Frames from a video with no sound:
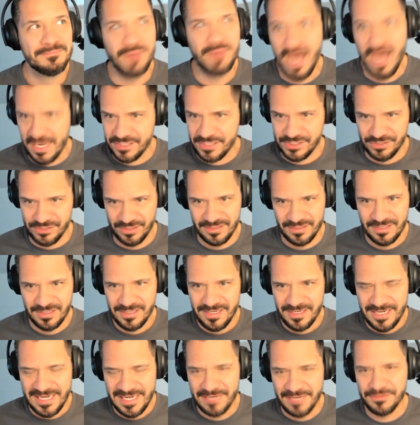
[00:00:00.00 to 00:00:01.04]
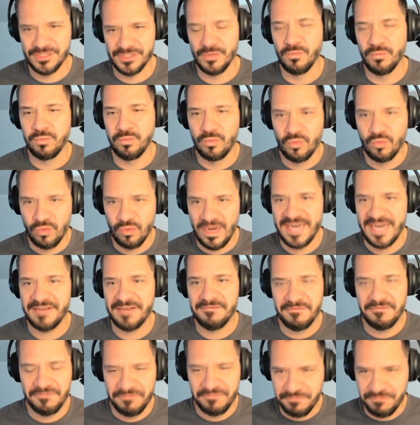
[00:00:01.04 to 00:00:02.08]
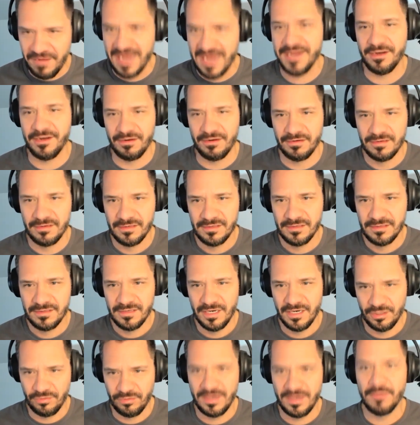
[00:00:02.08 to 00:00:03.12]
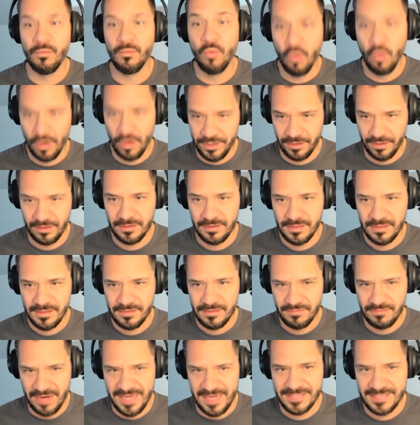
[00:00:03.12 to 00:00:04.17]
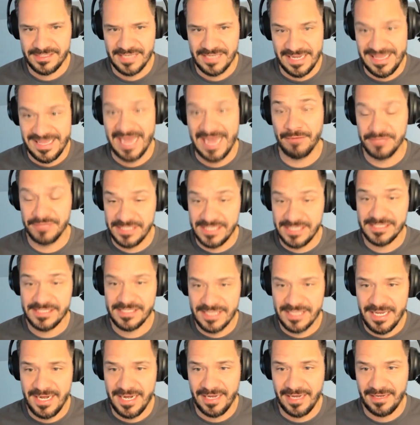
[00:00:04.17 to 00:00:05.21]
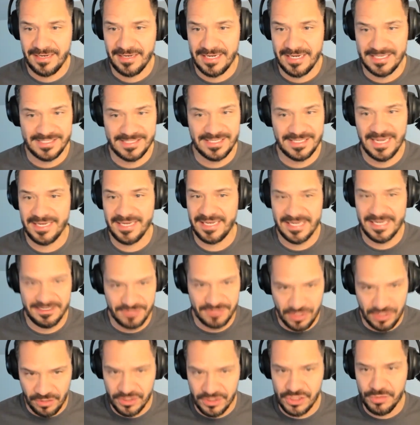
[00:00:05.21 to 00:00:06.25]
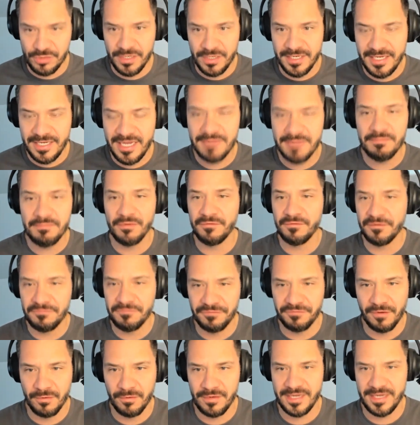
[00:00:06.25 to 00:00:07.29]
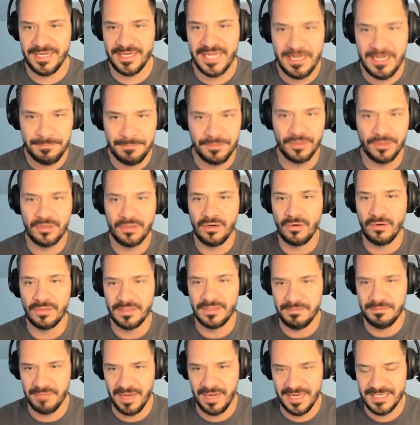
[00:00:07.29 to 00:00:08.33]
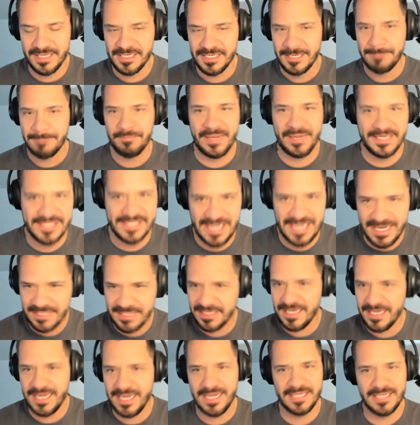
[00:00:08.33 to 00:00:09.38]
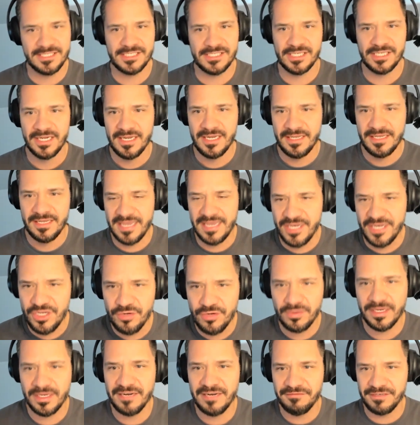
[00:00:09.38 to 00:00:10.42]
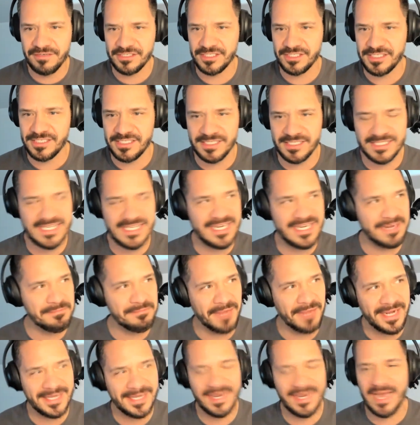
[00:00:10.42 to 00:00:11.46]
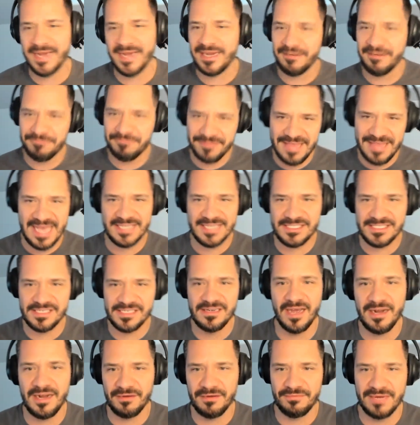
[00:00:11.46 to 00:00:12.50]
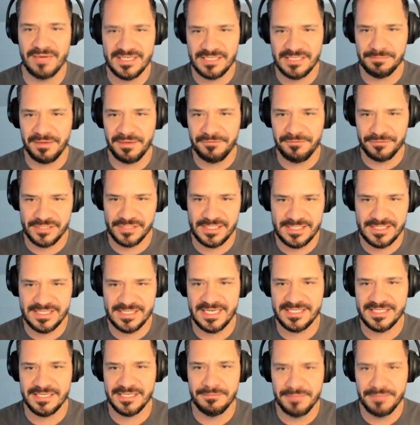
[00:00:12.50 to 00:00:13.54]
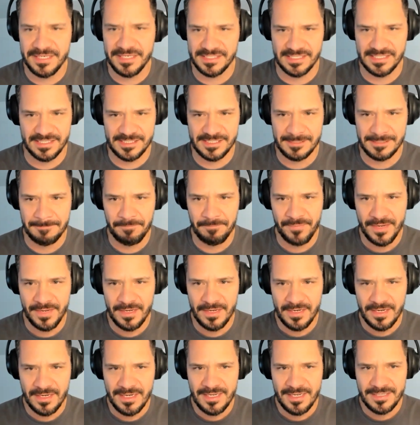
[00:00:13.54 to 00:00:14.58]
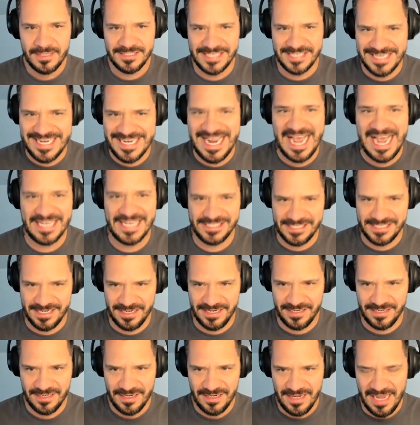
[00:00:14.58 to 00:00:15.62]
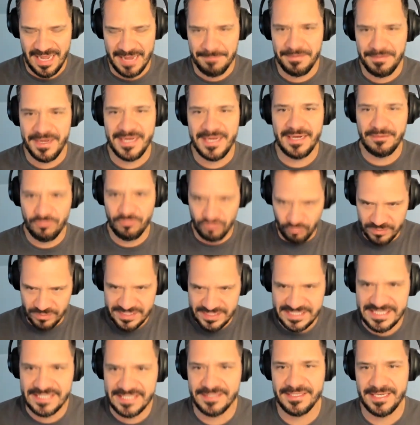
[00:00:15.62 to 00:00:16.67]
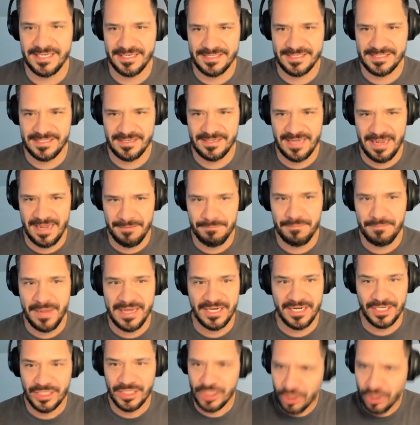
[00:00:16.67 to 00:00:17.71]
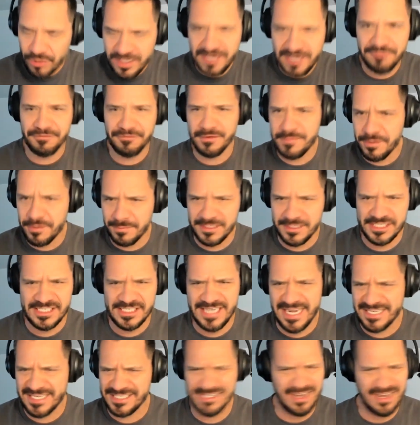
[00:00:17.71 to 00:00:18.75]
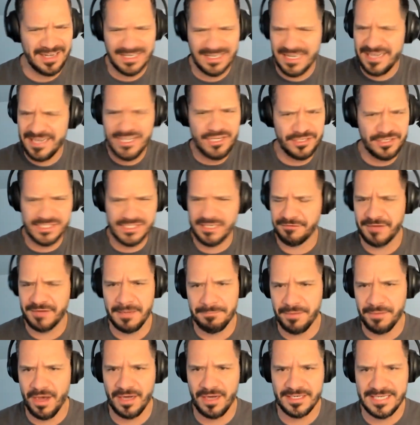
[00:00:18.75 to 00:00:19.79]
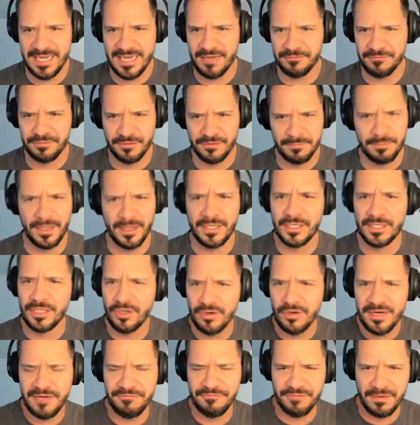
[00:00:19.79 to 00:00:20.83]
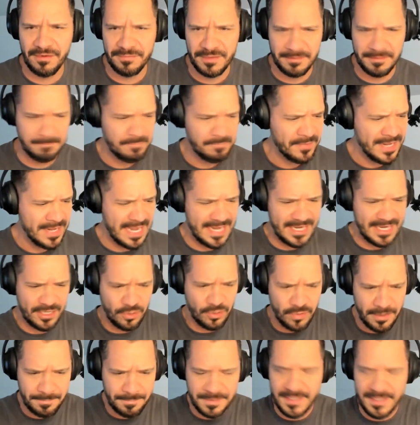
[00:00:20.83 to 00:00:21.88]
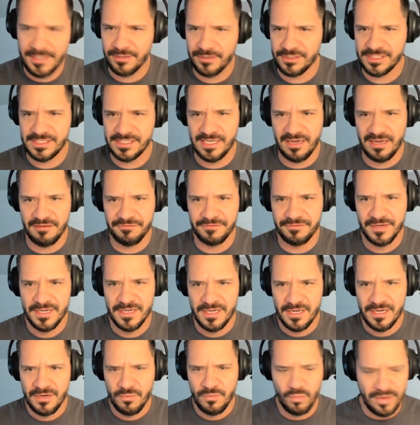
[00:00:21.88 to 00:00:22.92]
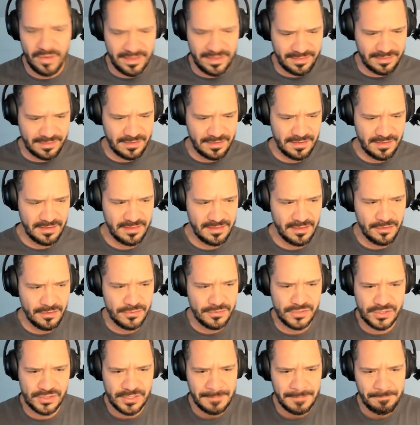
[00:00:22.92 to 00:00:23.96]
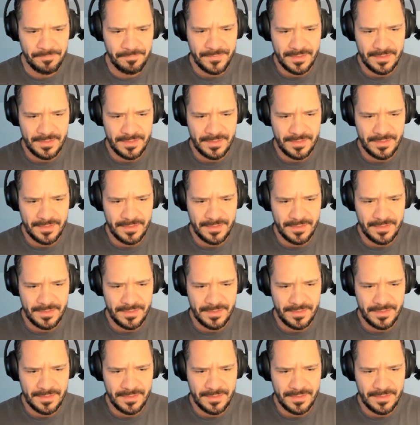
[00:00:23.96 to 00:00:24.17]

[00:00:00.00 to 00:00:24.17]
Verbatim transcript: boxer. He was a great fighter, a great warrior, right? And that was his thing. It's like, as long as you could keep moving forward and keep your goal in mind and take the hits, then you can eventually succeed. And my God, if that's not a recipe for success in business, tenacity, and being resilient and learning from your mistakes, not letting yourself get bogged down from them, but learning from them and equipping yourself with those,